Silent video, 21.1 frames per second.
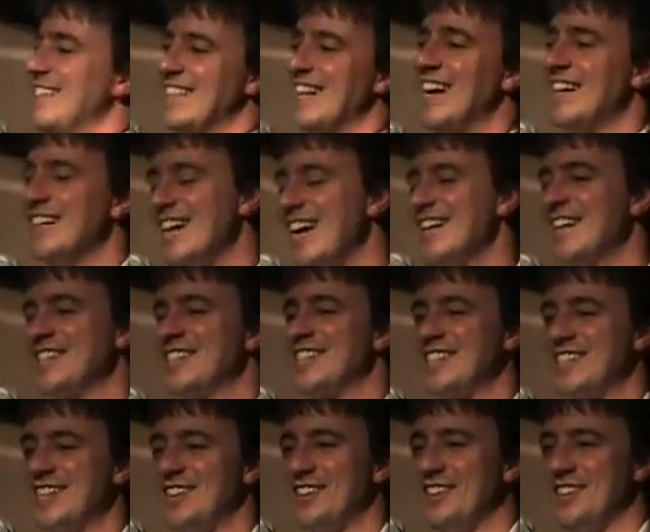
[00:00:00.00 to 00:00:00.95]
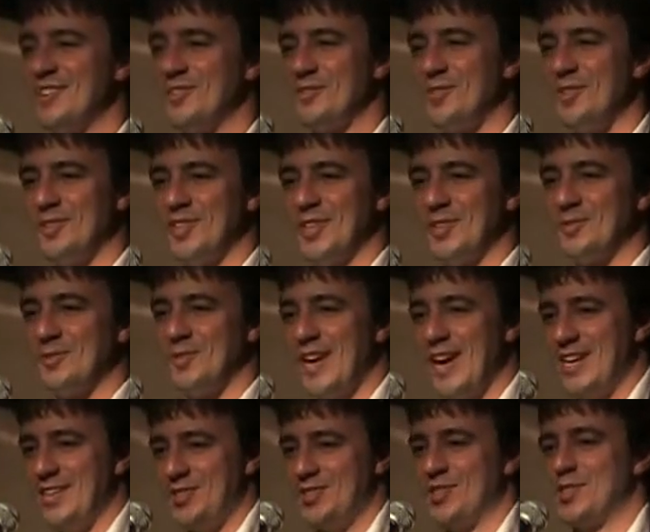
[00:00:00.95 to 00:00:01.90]
Not necessarily that Rowling
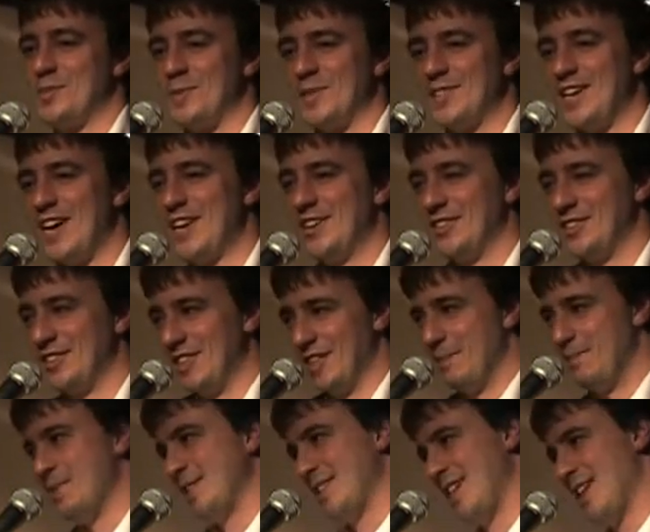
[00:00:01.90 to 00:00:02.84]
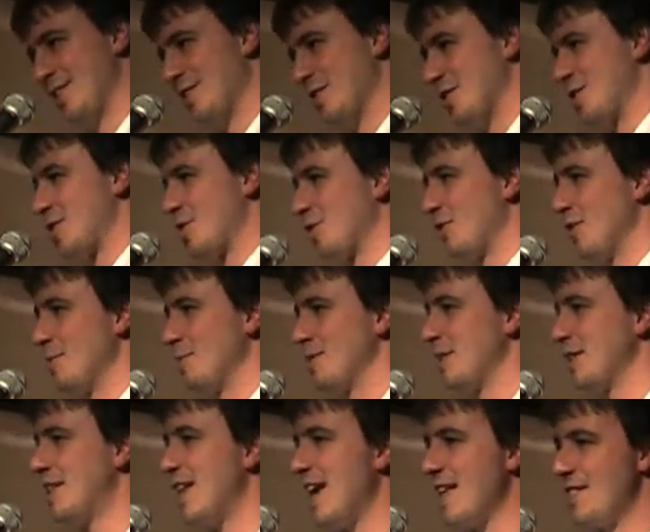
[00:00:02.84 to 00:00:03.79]
read George MacDonald and then put that in her
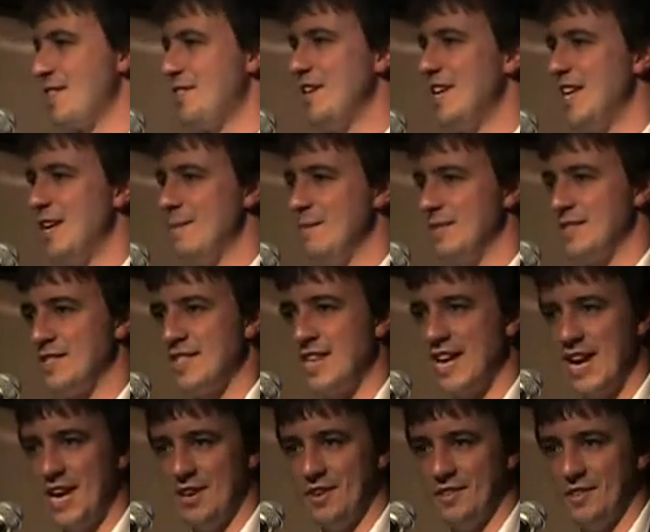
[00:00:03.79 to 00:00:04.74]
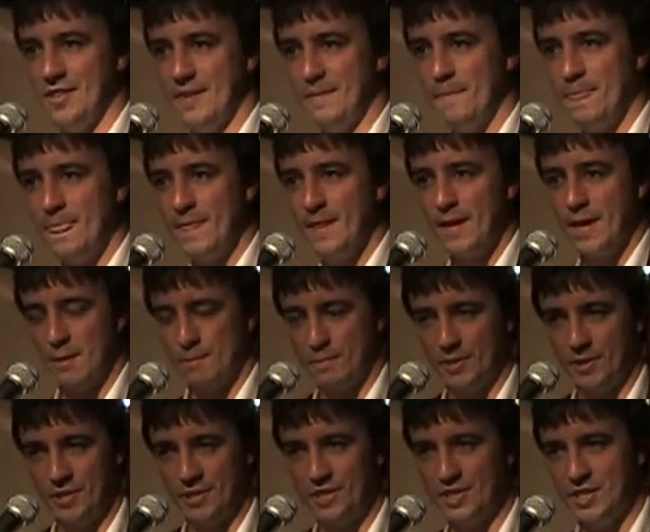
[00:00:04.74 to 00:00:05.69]
story, but that theme is there, that
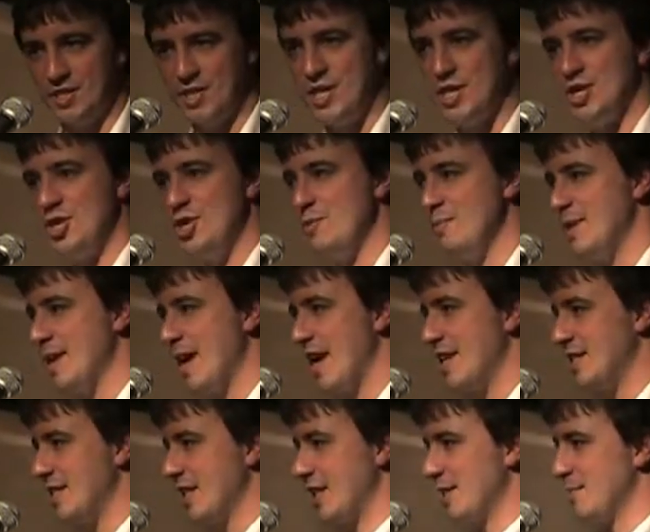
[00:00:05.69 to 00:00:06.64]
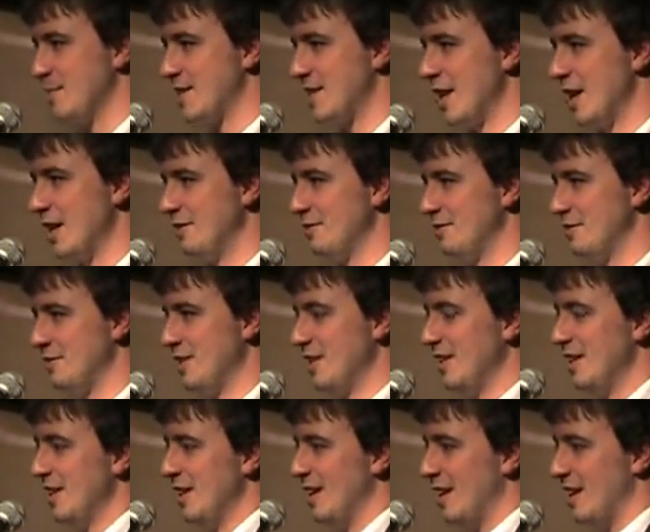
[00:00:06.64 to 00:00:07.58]
a person is dehumanizing themselves
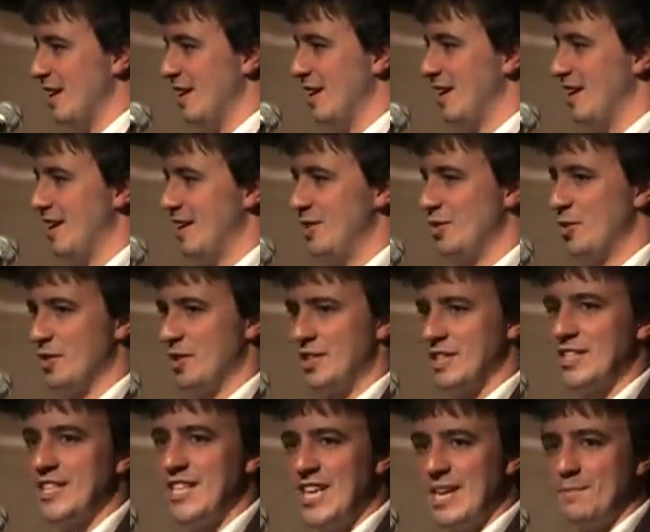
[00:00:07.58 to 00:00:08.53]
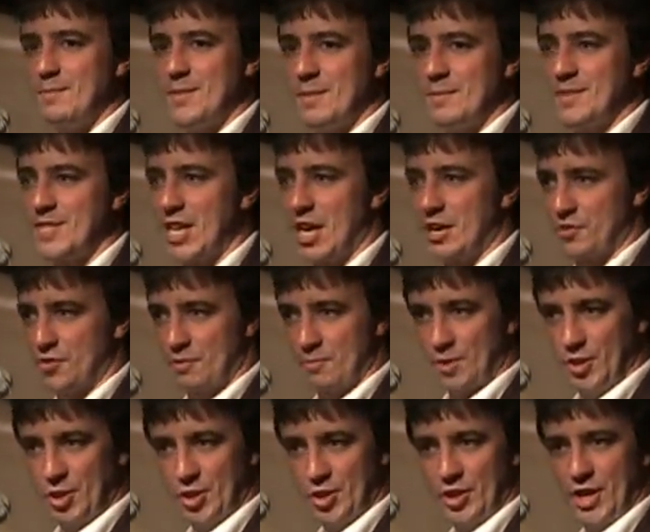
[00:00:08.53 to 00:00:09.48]
in order to keep themselves
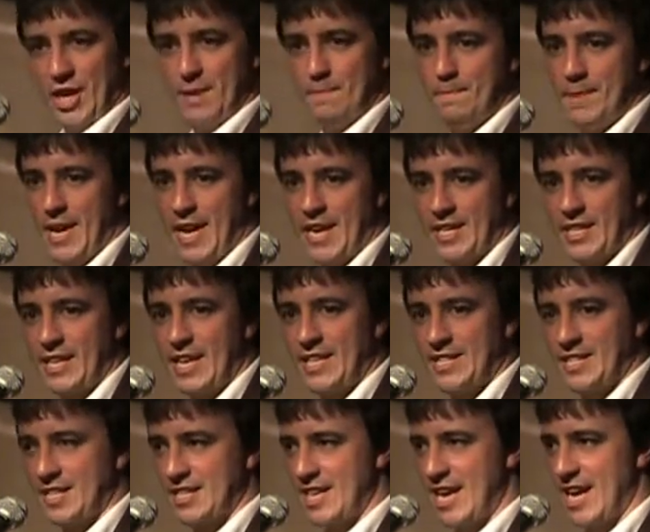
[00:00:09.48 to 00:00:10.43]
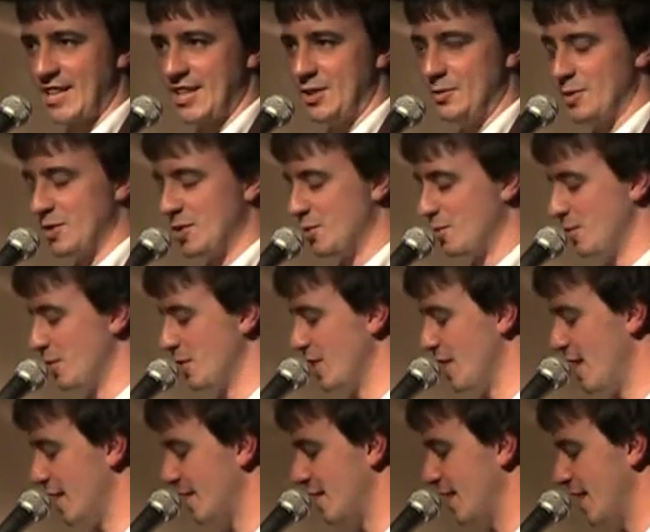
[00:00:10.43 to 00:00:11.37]
from hurt and pain, and that's exactly what the
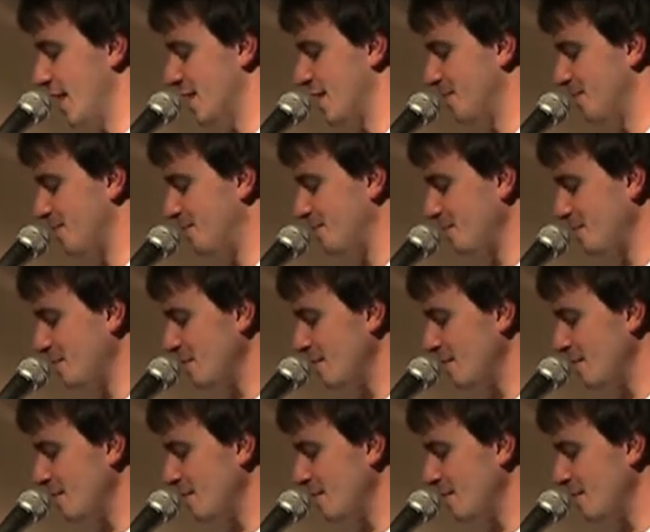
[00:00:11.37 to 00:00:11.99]
Warlock does.